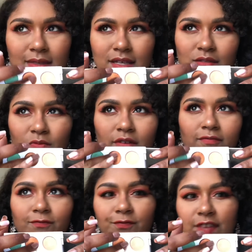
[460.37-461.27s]
This one
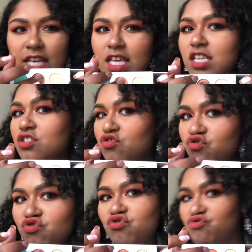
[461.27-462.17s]

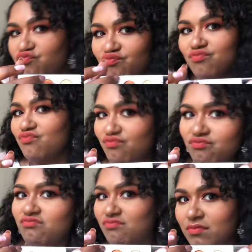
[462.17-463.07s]
feels,
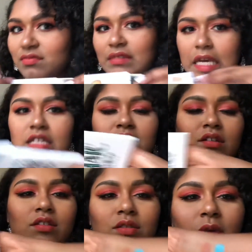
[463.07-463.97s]
it's
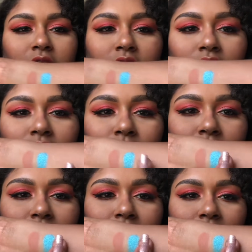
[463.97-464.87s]
gonna swatch a little
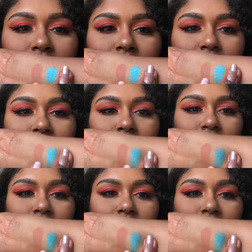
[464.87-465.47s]
weird, I think.